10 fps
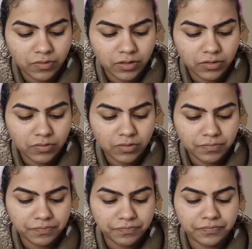for this one.
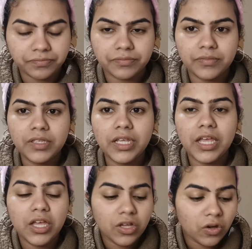
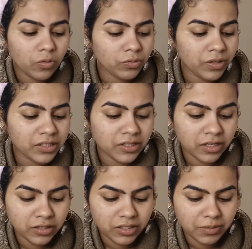Always
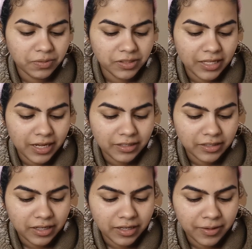another tip is that
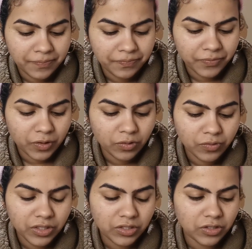
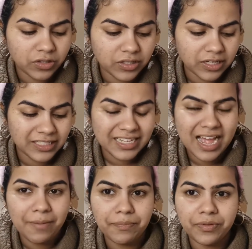always use a
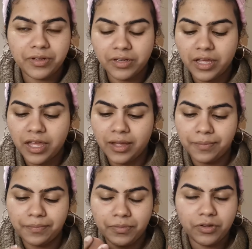damp
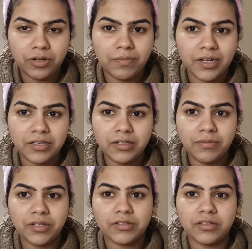beauty blender,
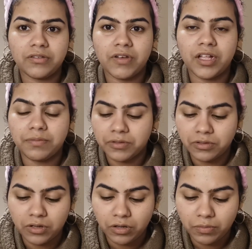because it helps
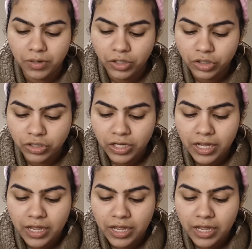so much.